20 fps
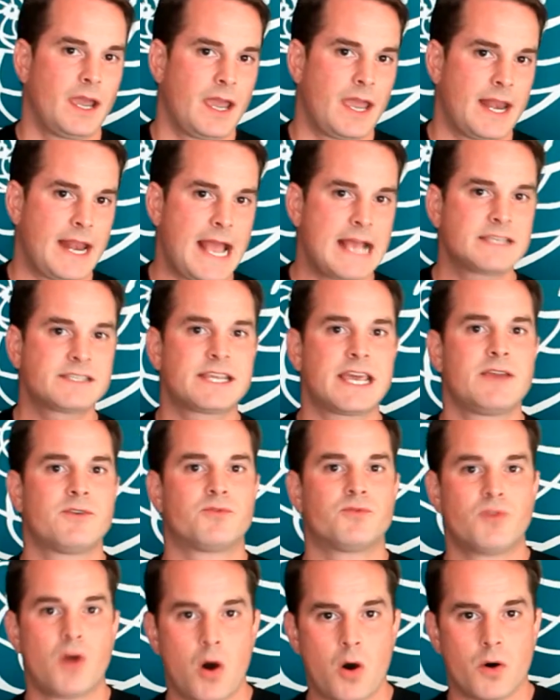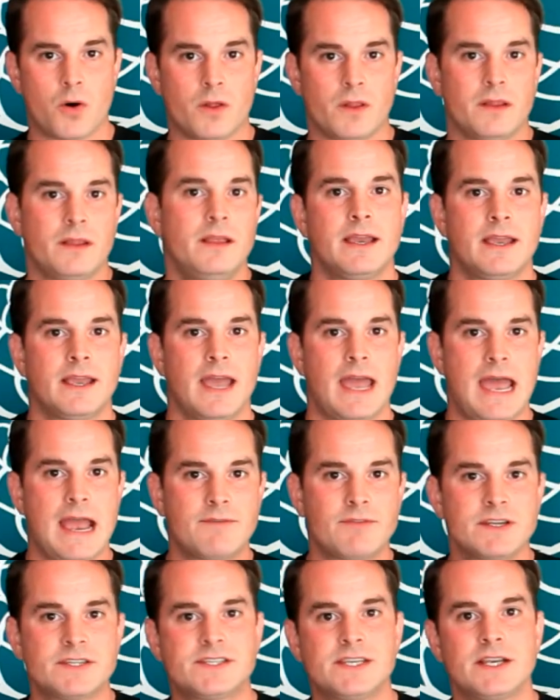And as they roll,
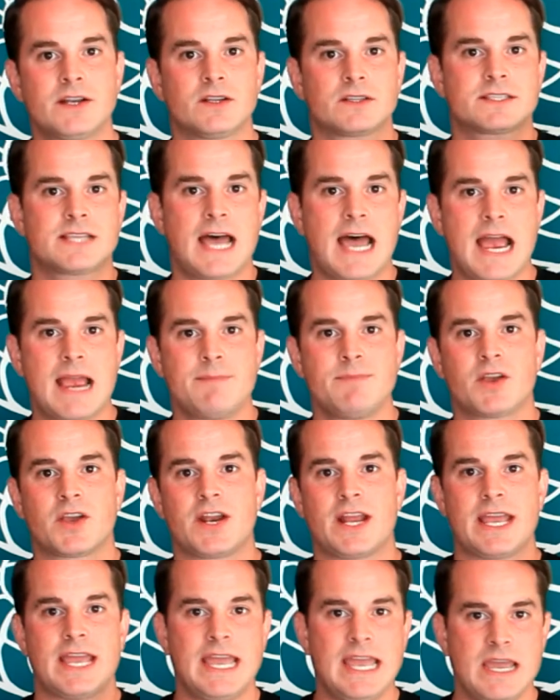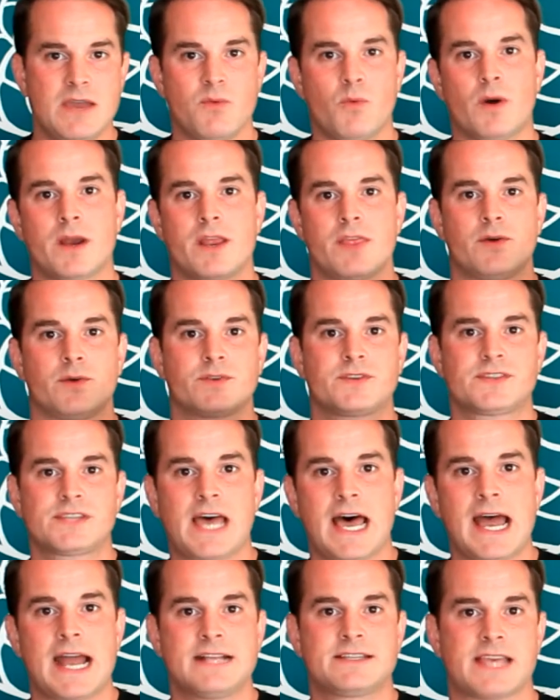every single time they're going to hit one of those
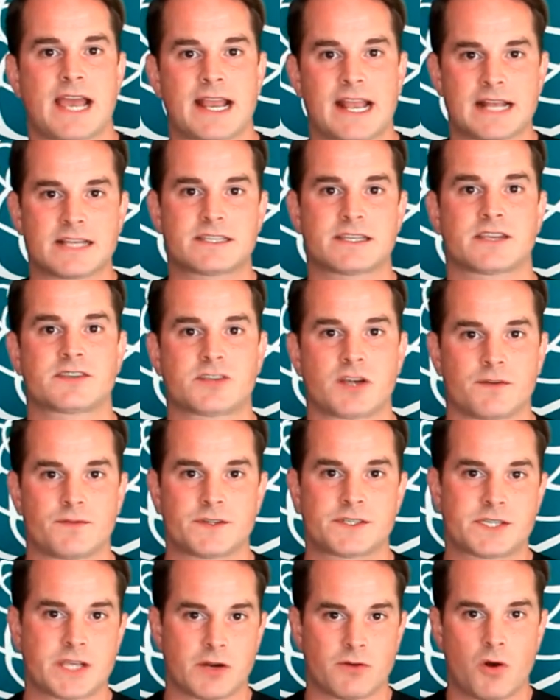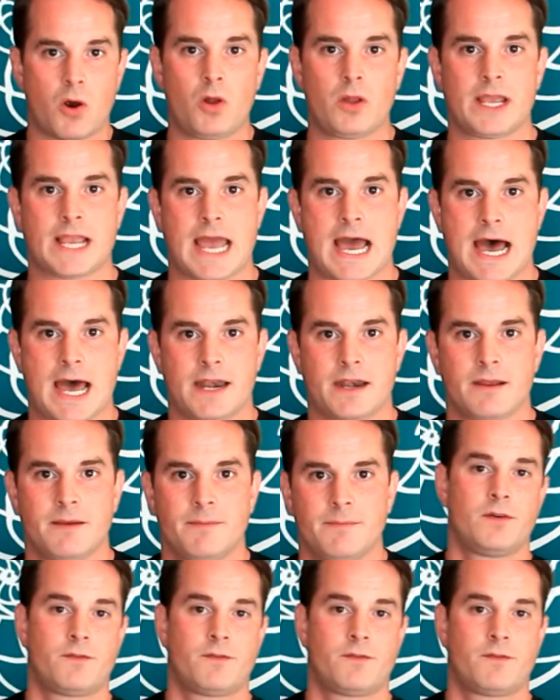sides against the surface they're rolling on.